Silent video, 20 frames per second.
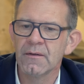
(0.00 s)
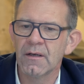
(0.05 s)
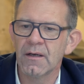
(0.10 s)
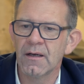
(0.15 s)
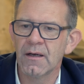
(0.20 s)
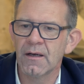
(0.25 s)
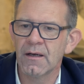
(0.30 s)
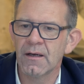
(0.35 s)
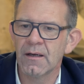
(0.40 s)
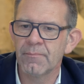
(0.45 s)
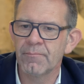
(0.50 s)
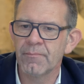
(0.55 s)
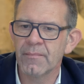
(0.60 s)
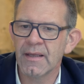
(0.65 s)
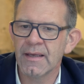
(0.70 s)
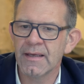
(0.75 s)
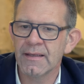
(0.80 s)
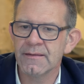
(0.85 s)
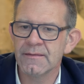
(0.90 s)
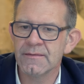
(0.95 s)
Um,
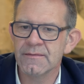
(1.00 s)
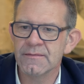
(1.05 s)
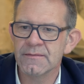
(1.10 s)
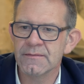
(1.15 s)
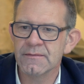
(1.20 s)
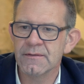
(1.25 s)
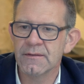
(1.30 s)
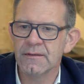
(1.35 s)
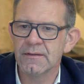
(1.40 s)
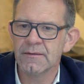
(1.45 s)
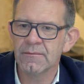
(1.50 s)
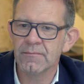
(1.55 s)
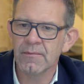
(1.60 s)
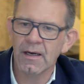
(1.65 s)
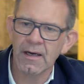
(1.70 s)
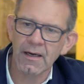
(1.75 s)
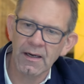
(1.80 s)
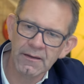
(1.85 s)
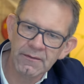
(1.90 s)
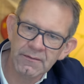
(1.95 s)
and uh,
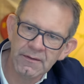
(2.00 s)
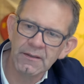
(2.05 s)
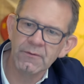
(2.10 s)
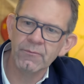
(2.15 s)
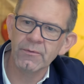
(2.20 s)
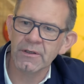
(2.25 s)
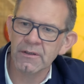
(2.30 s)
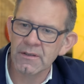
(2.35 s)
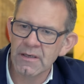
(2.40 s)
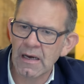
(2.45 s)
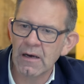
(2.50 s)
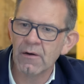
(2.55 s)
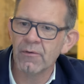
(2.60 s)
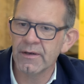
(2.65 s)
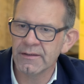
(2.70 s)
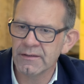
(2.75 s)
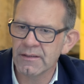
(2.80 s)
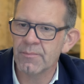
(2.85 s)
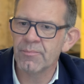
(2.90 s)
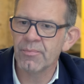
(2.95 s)
I think we're now
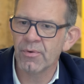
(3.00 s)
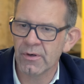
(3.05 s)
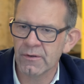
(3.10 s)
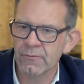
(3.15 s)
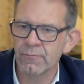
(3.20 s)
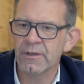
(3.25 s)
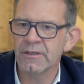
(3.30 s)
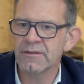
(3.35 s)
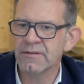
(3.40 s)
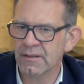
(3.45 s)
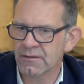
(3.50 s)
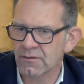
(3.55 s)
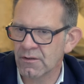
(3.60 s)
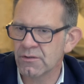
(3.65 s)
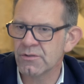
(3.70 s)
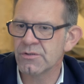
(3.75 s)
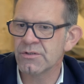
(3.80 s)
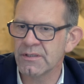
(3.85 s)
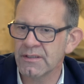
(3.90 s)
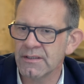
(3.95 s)
at that point where
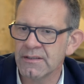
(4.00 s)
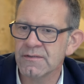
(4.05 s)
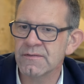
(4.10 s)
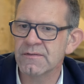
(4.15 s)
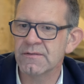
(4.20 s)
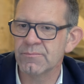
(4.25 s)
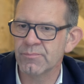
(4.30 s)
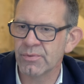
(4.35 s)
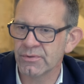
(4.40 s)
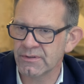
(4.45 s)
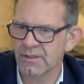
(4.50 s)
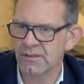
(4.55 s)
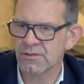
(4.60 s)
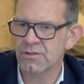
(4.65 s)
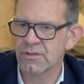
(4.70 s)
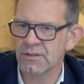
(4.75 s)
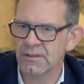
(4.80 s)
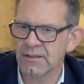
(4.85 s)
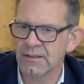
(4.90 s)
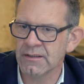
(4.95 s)
technology is
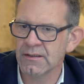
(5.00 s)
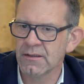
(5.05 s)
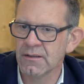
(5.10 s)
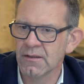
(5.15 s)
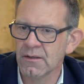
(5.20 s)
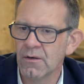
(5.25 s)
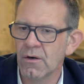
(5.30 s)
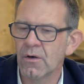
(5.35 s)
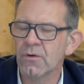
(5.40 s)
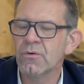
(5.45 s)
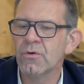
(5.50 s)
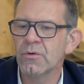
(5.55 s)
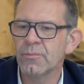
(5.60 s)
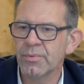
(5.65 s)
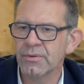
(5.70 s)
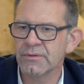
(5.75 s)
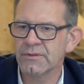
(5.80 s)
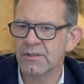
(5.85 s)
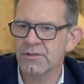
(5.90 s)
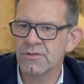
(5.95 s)
potentially or could
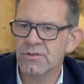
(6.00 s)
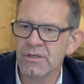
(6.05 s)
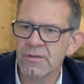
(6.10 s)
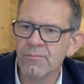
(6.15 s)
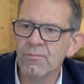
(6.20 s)
potentially